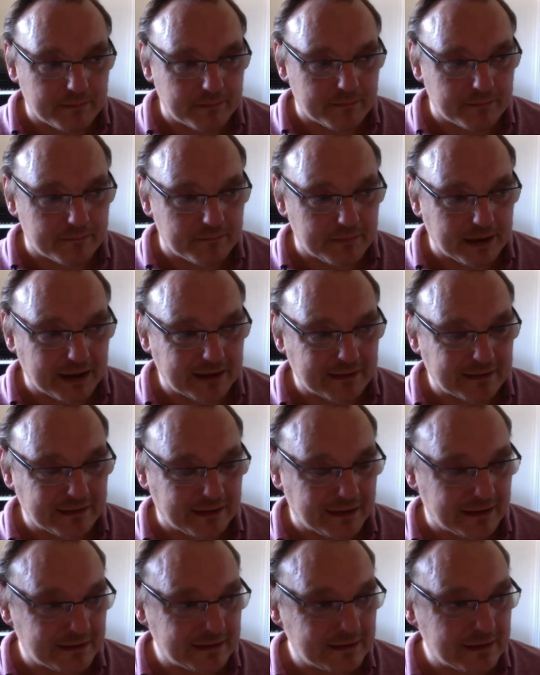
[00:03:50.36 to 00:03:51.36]

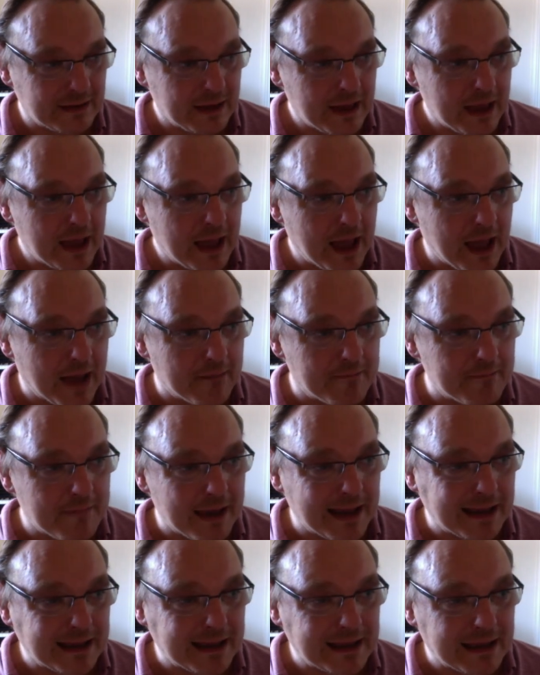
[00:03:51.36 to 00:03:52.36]
mixes and
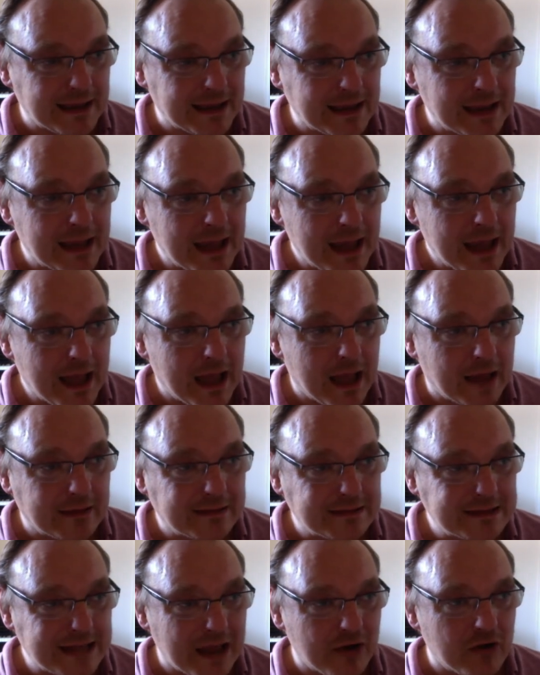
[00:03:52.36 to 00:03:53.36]
making a
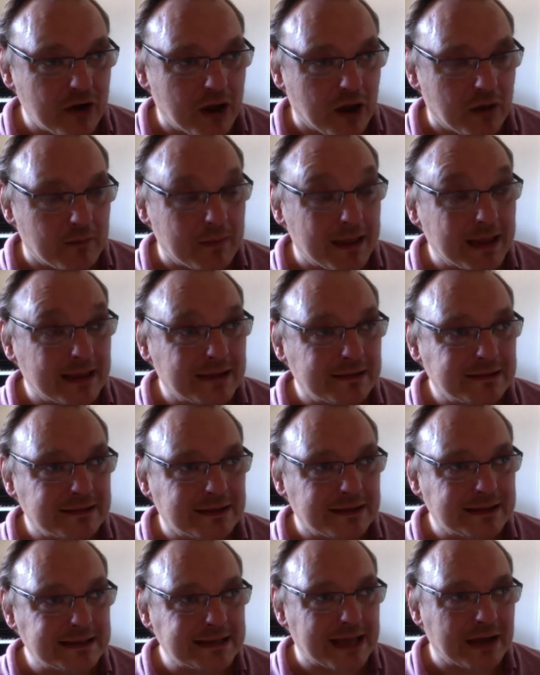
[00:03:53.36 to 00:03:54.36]
stereo mix that
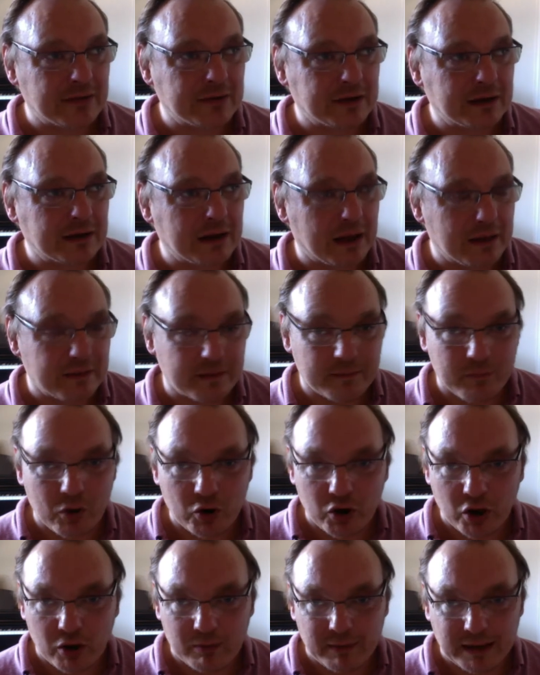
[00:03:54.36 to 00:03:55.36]
sounded like the
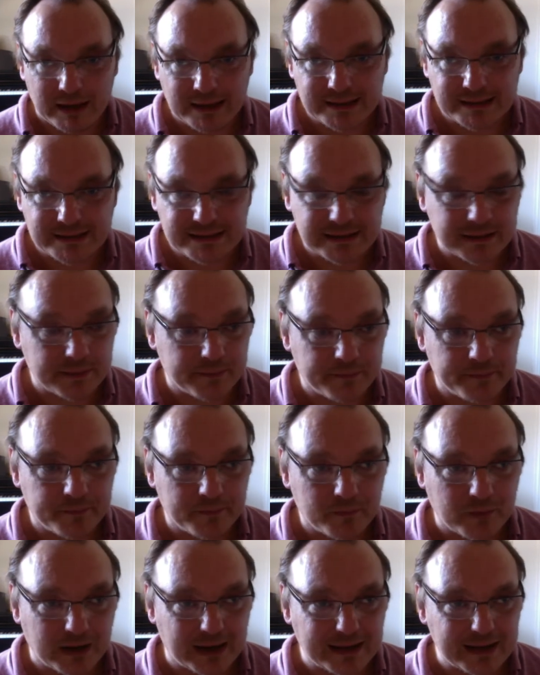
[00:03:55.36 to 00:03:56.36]
mono mix.
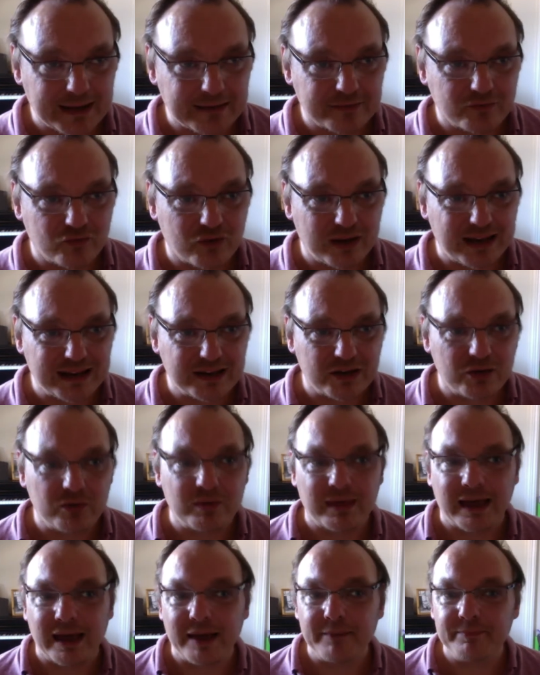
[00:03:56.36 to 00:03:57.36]
Well, it doesn't really do
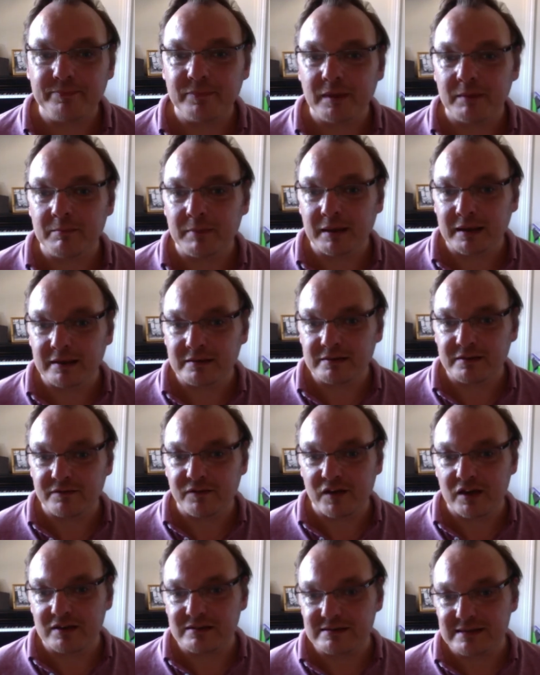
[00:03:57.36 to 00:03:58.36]
that, because the
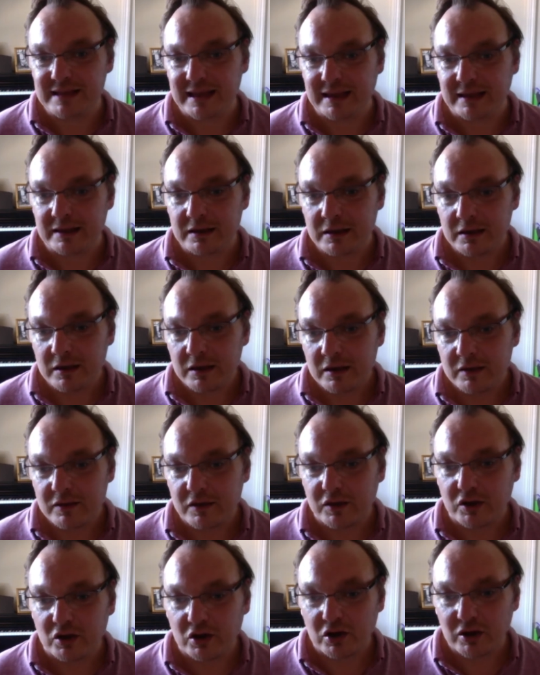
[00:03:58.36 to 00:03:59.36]
first thing that
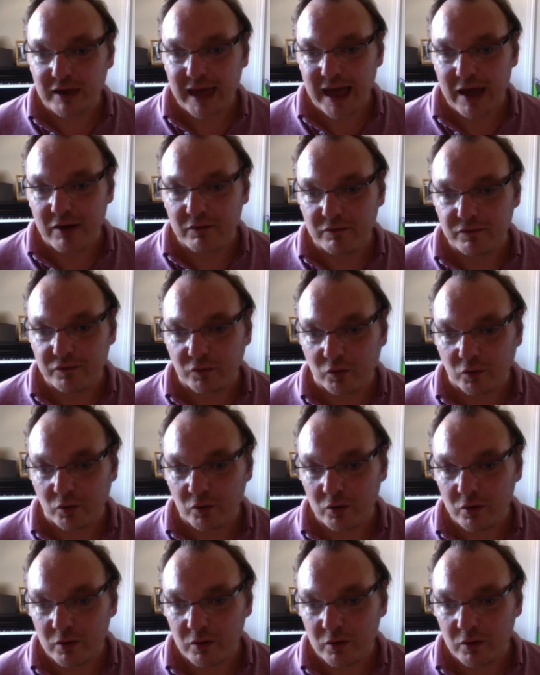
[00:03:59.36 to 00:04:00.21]
you look out for